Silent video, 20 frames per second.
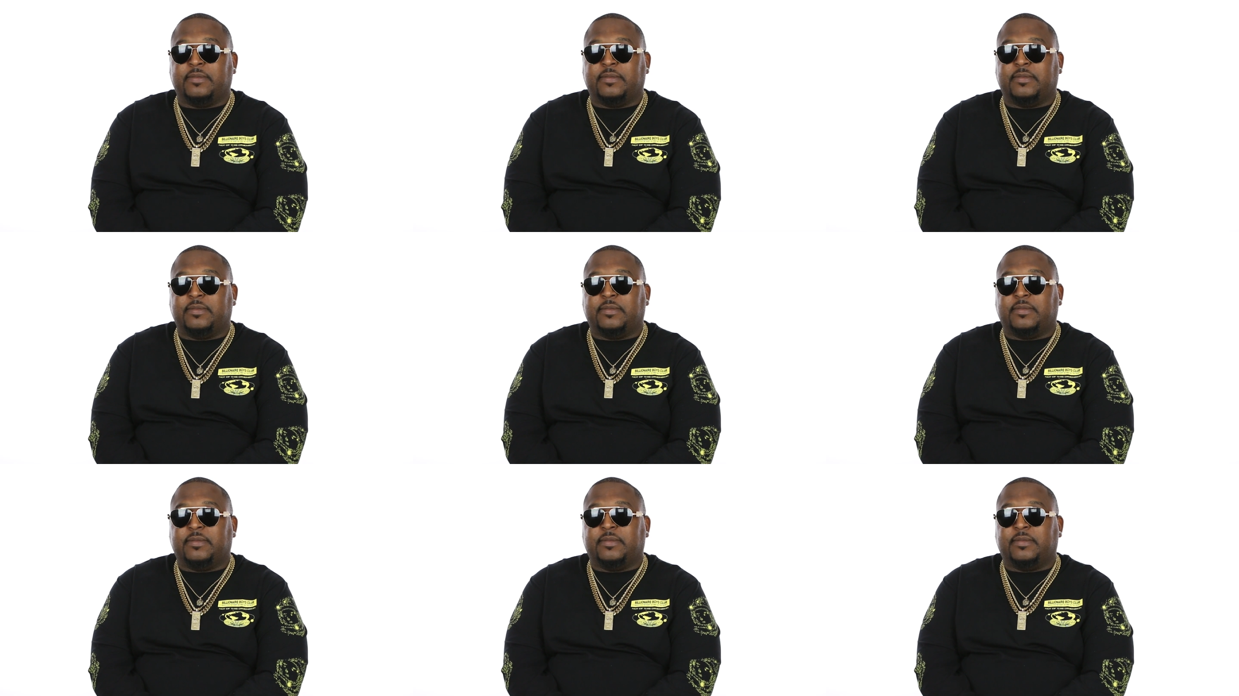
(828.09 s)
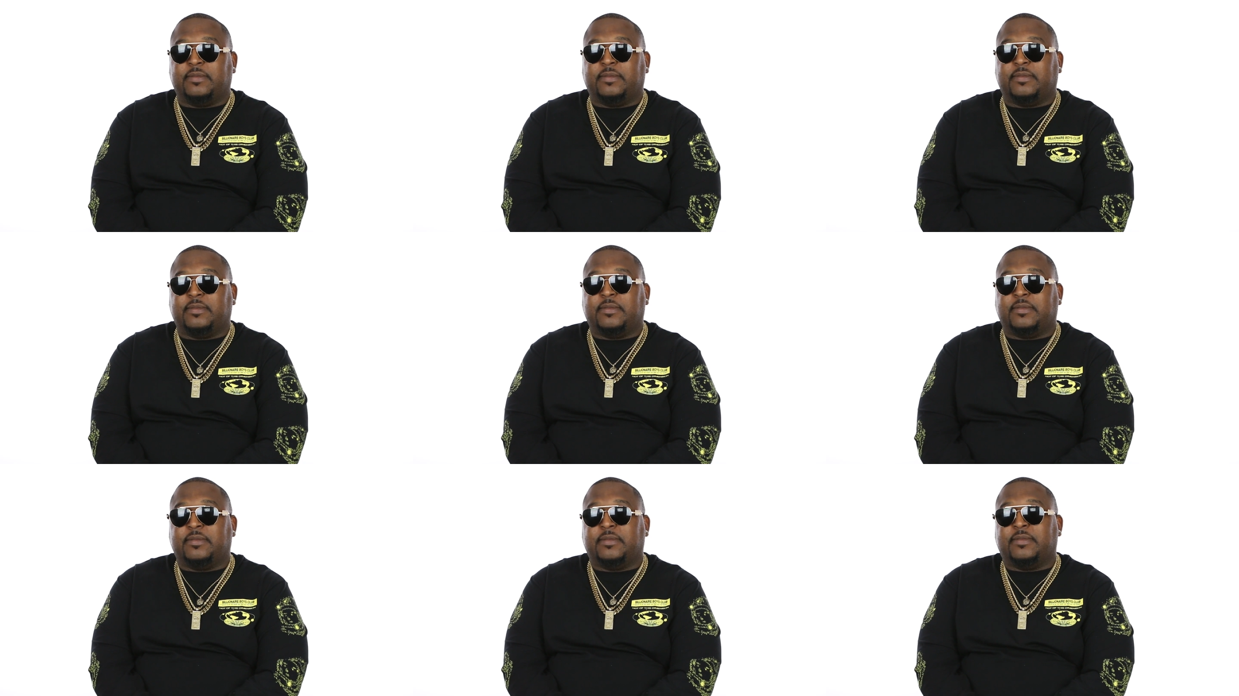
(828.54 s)

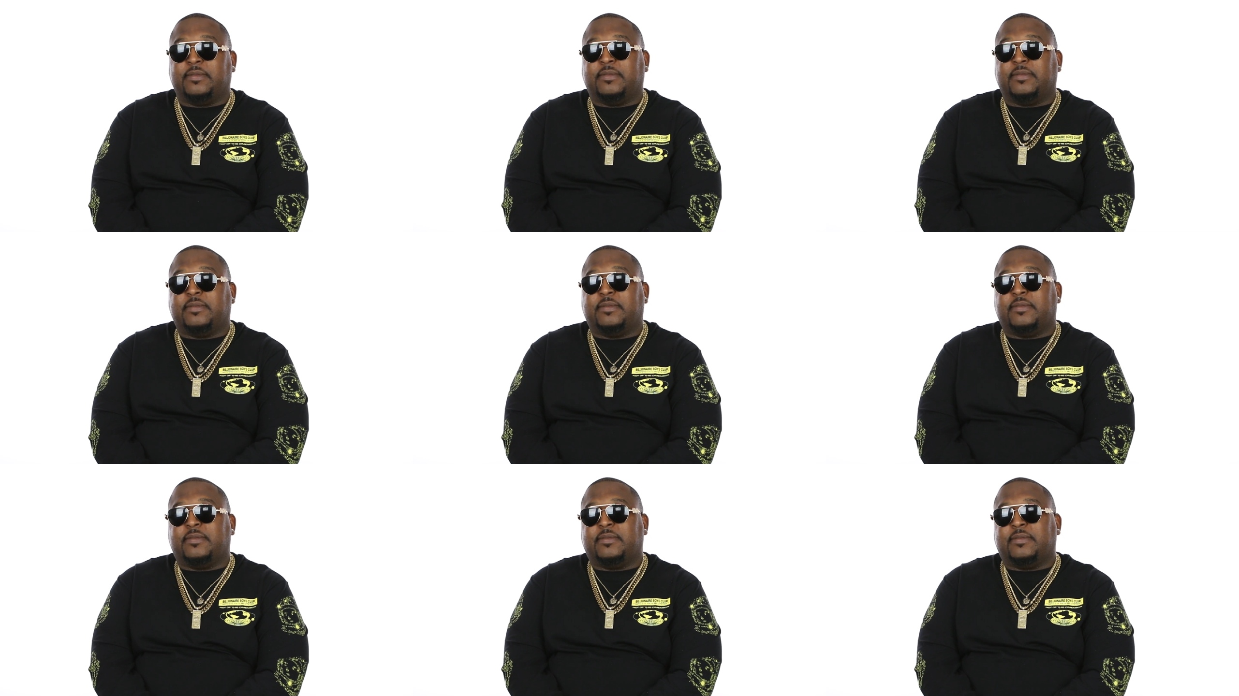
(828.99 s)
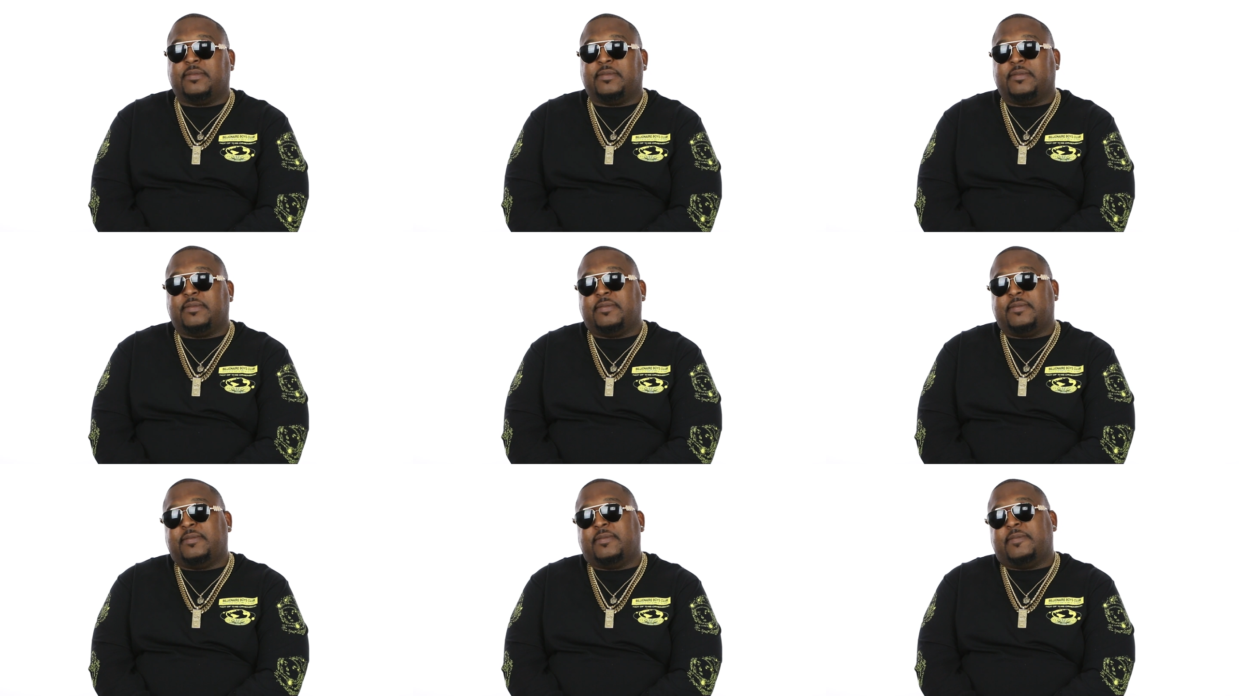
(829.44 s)

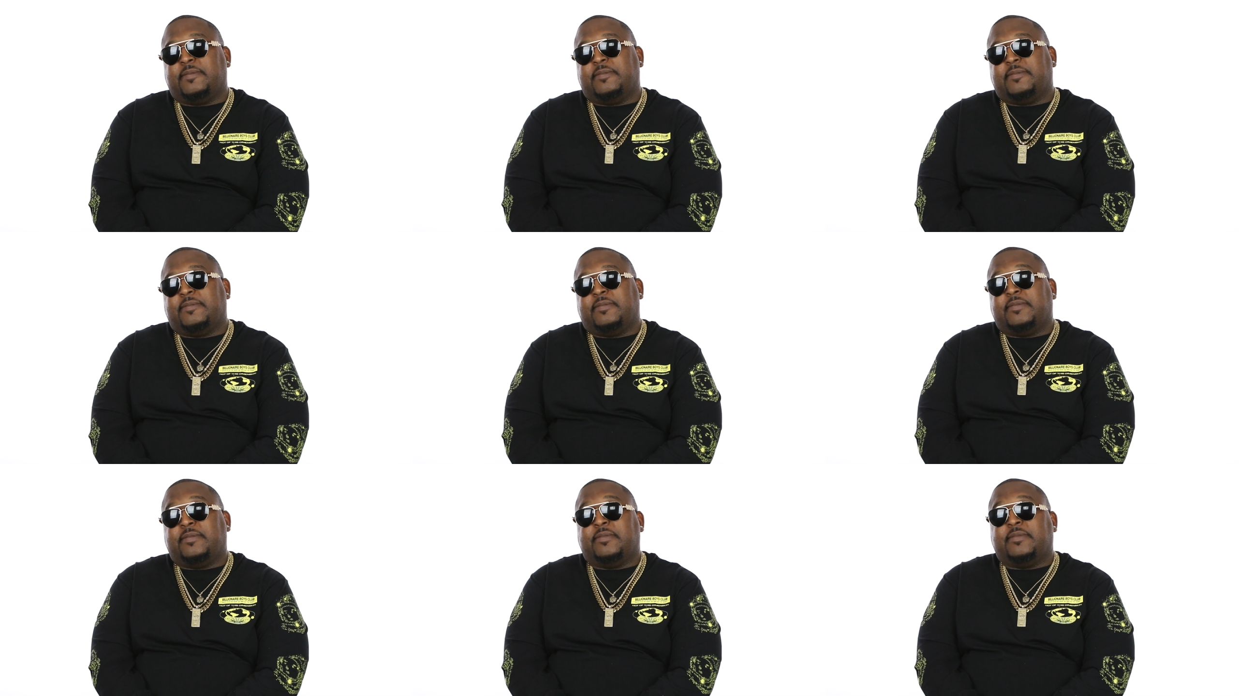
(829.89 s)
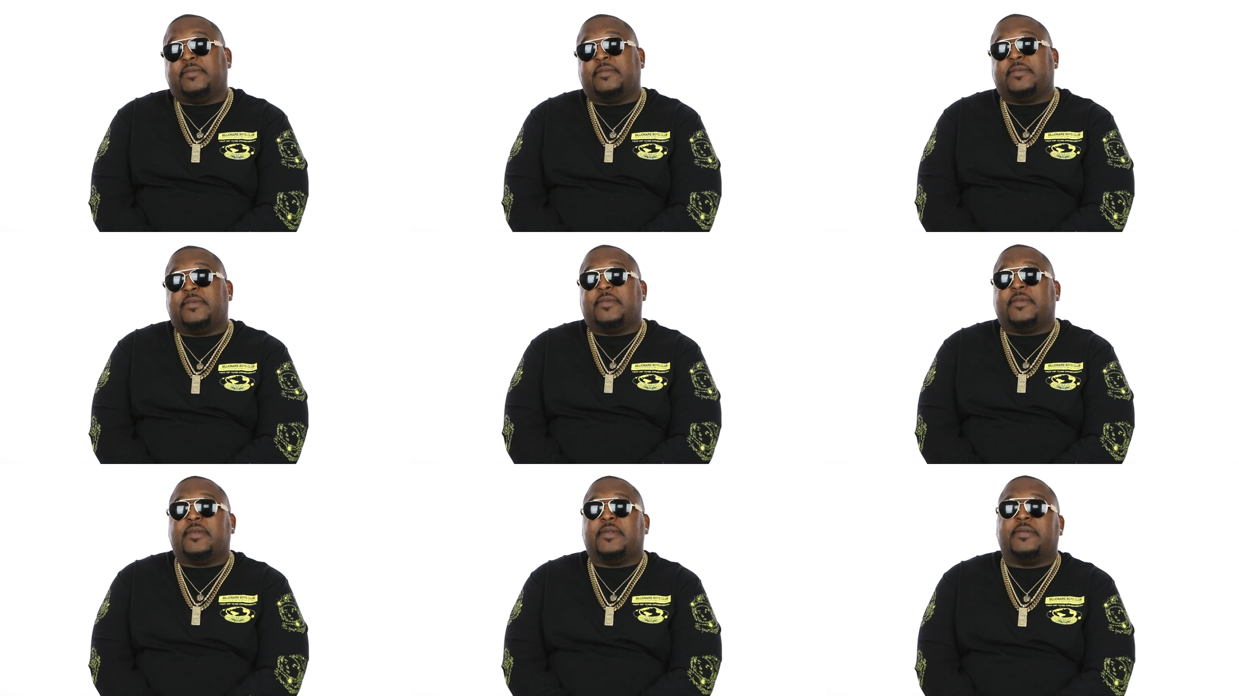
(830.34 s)

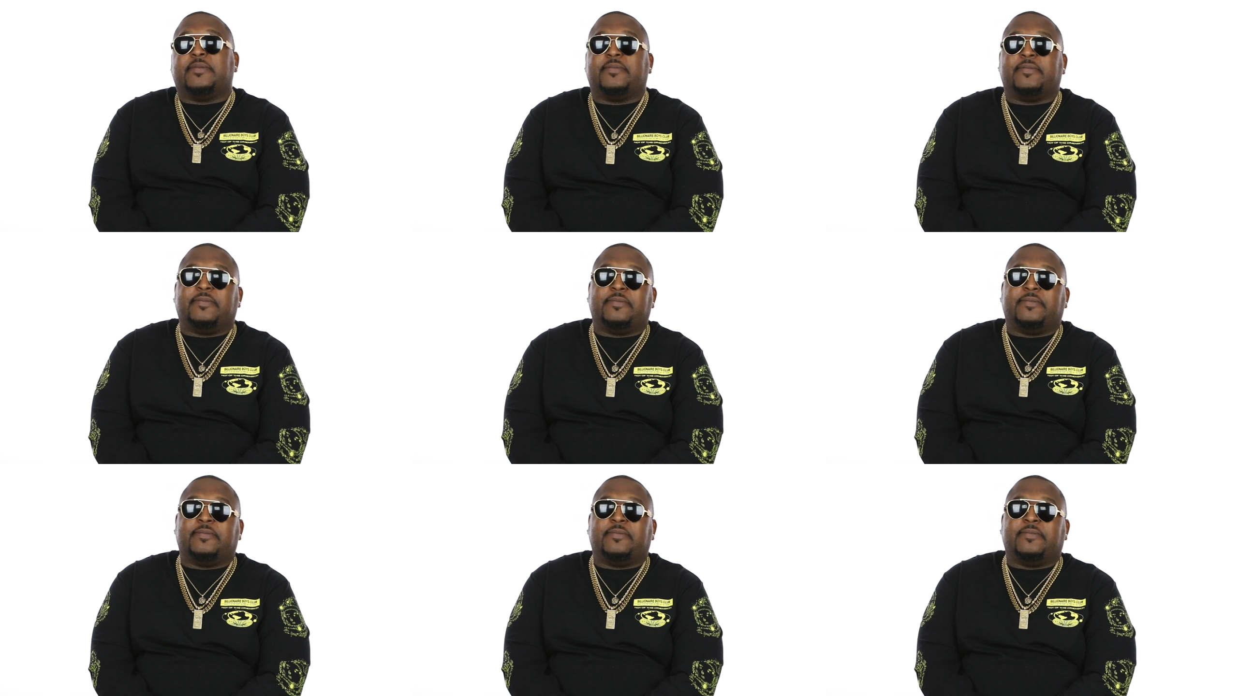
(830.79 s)
(silence)